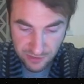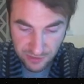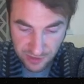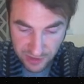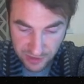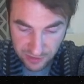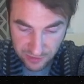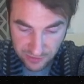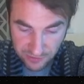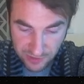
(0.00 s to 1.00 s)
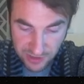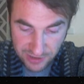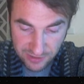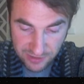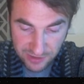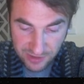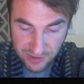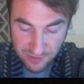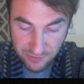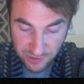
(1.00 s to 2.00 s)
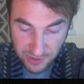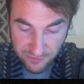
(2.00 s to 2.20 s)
got into contact with